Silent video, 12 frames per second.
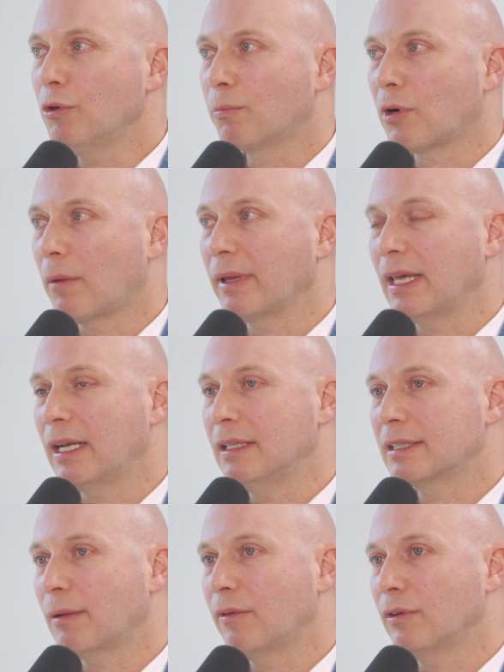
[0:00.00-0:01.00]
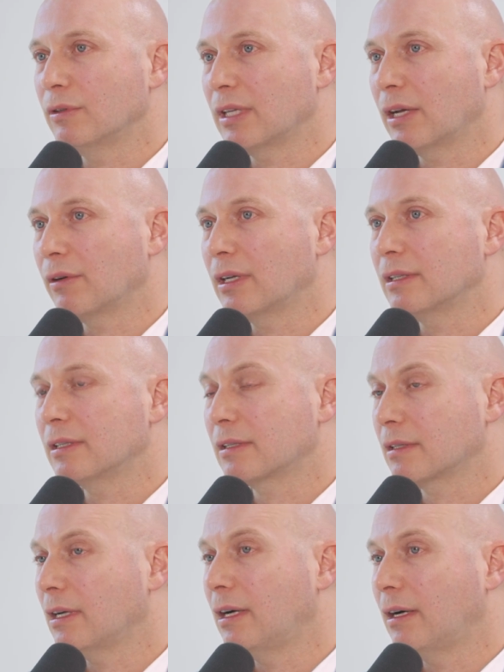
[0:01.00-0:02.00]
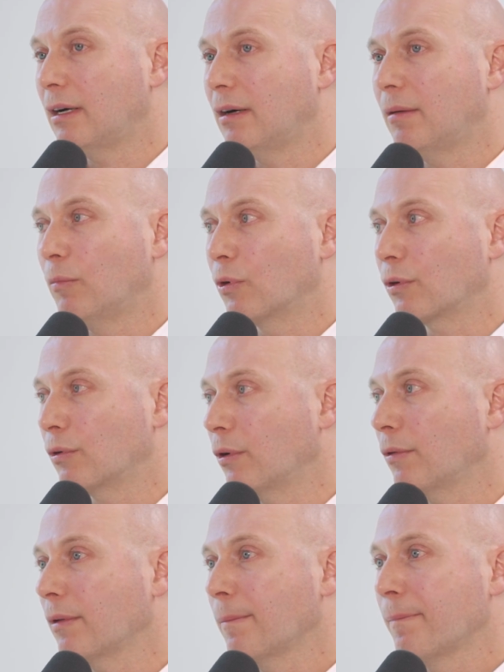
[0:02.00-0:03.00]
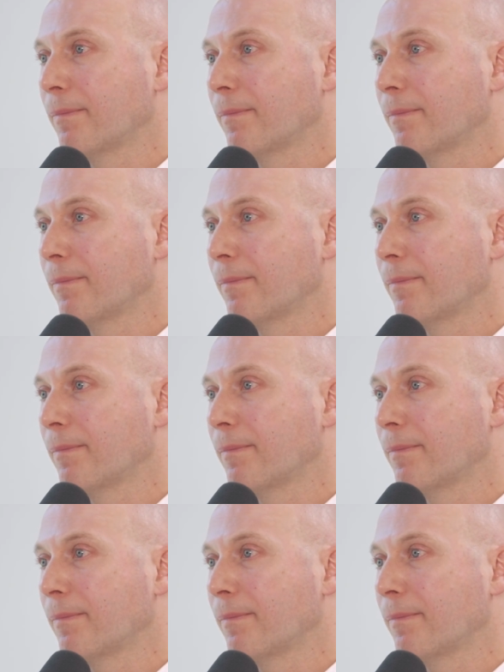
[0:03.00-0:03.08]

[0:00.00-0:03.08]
probably get in some of those areas more growth.